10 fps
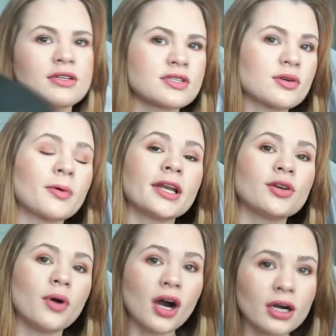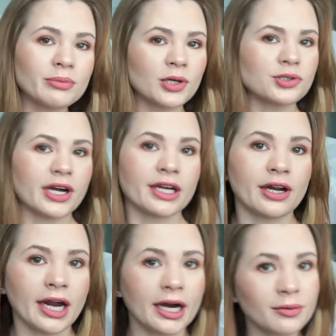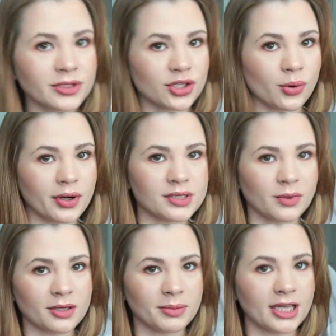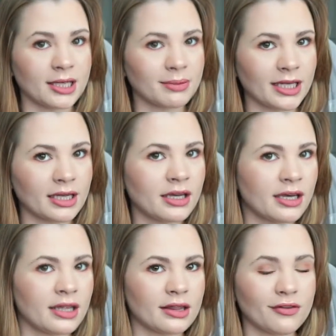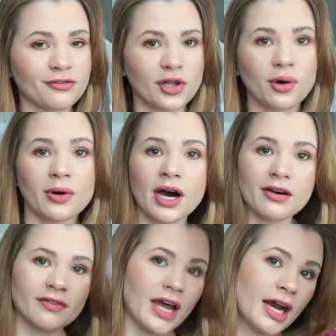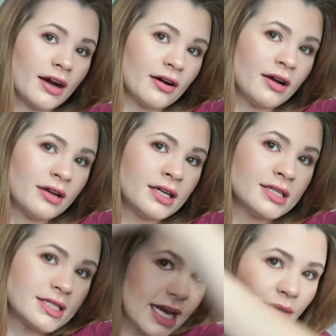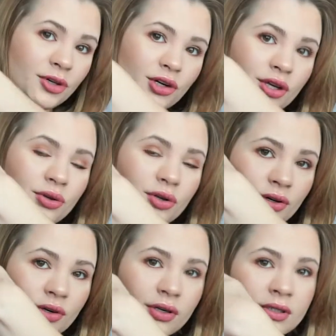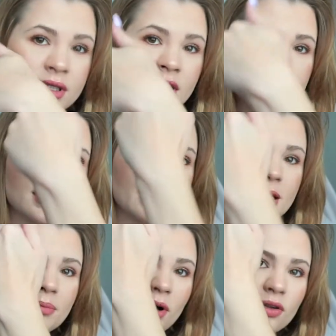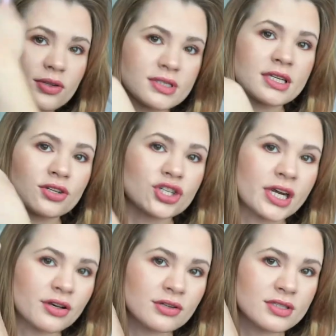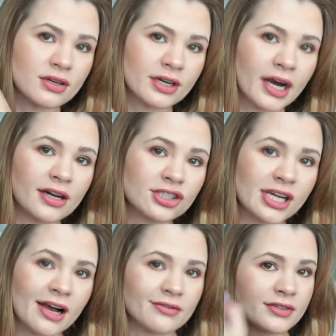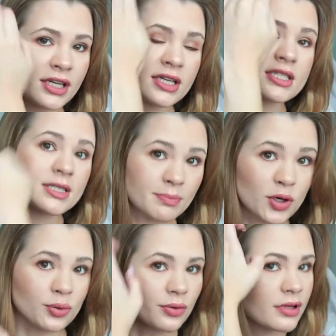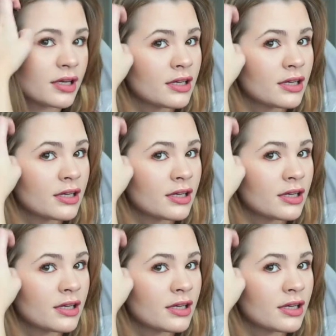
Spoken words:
So when you are blow drying your hair, which you always want to be keeping the flow of air down your cuticle to keep all those little shingles on your hair shaft smooth,